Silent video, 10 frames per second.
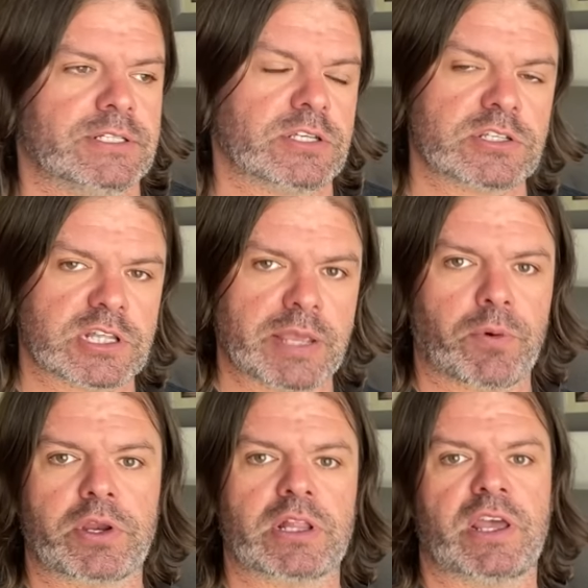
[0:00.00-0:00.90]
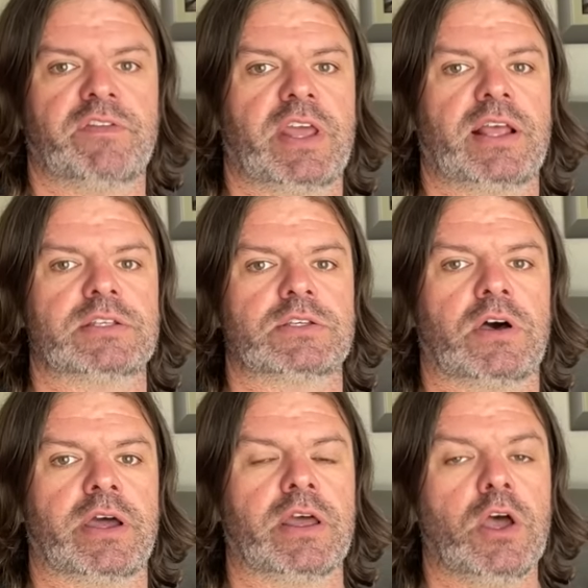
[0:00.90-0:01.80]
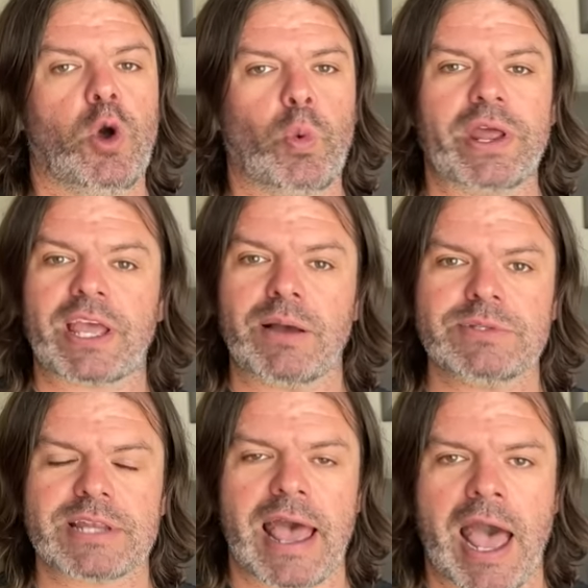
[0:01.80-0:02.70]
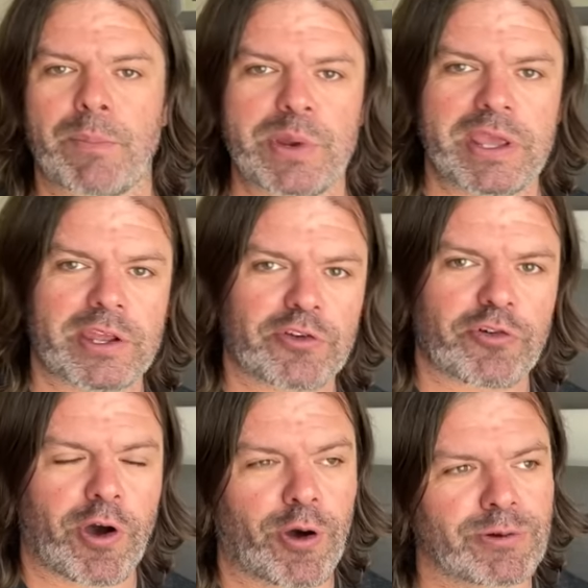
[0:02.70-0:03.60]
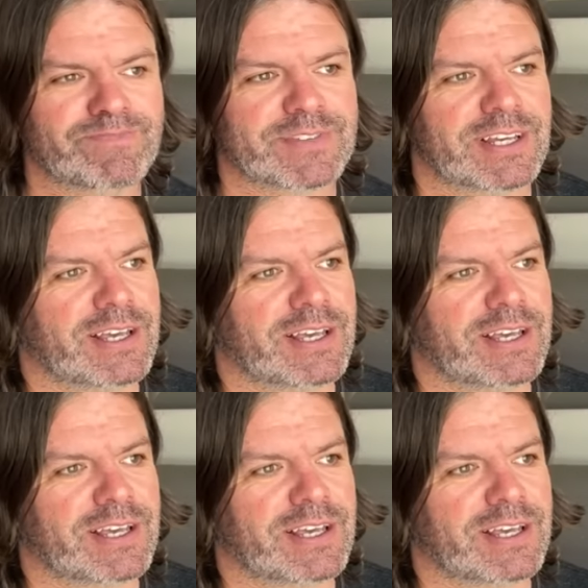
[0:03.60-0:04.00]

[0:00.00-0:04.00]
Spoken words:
So sleep on your left-hand side. When it comes to apnea control,